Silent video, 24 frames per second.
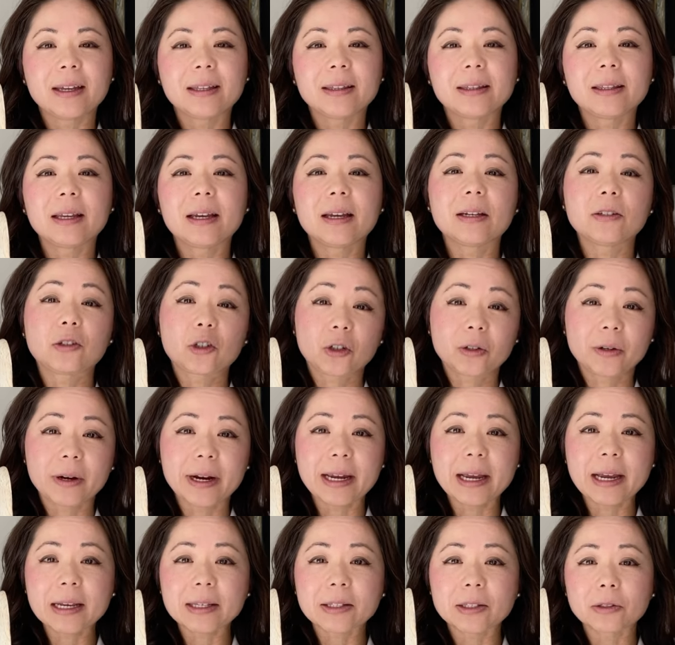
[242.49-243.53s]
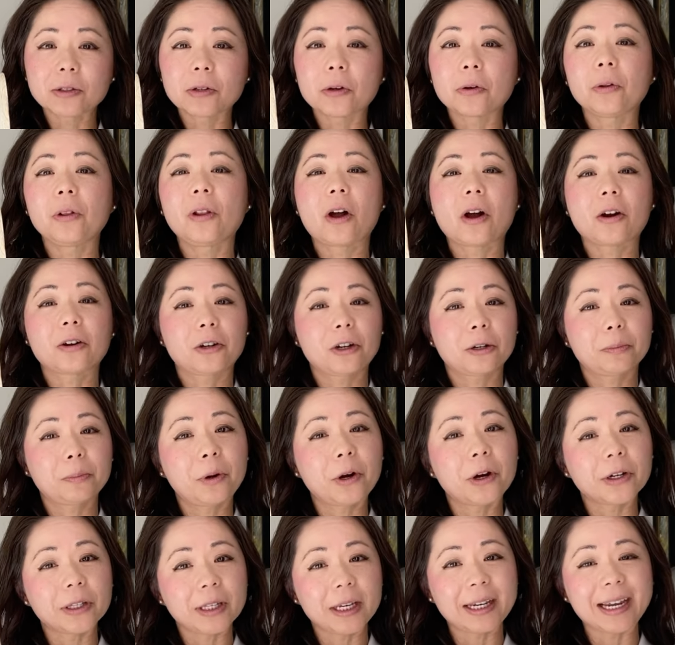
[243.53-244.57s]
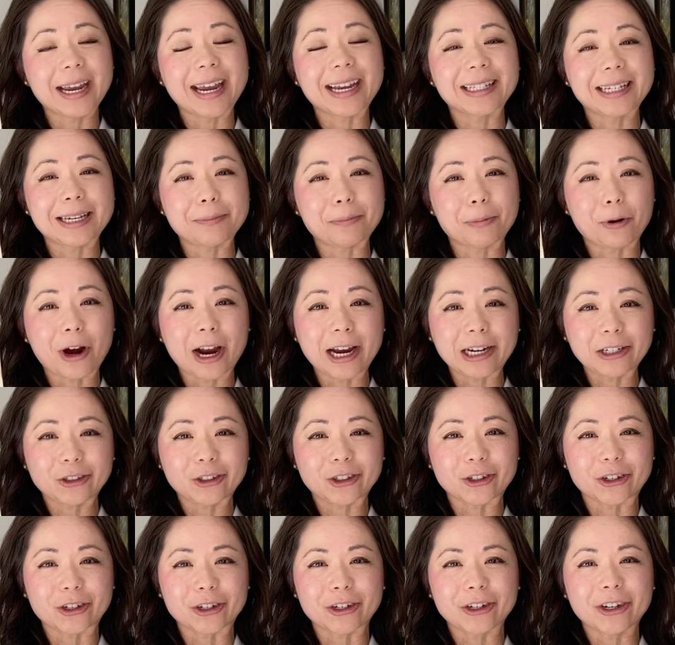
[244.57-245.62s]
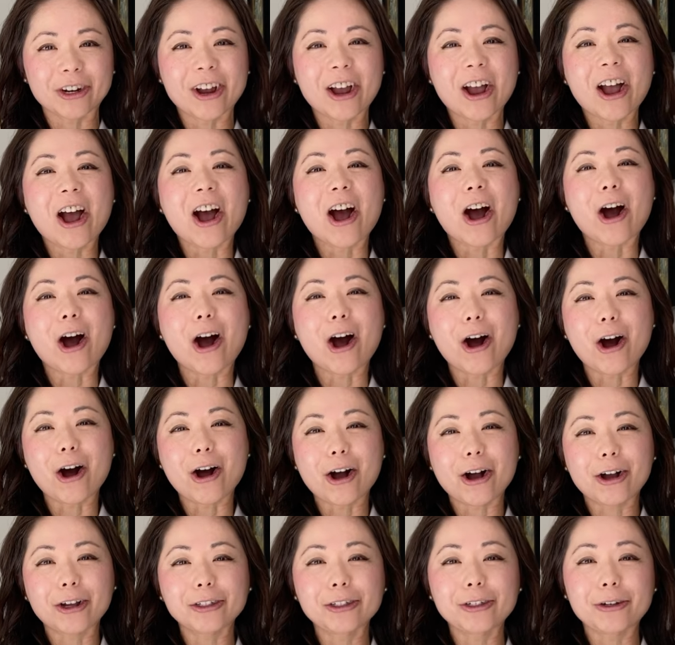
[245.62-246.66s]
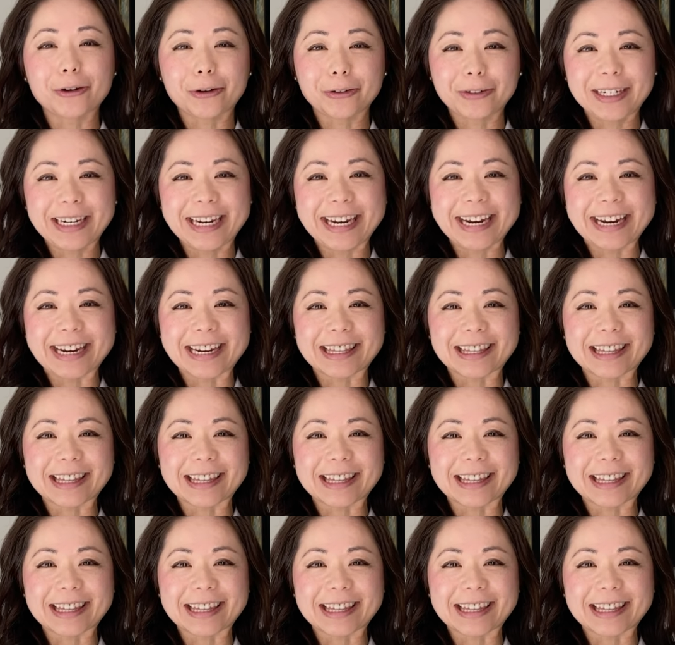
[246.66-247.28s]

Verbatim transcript: the tray is no longer putting any pressure on your teeth.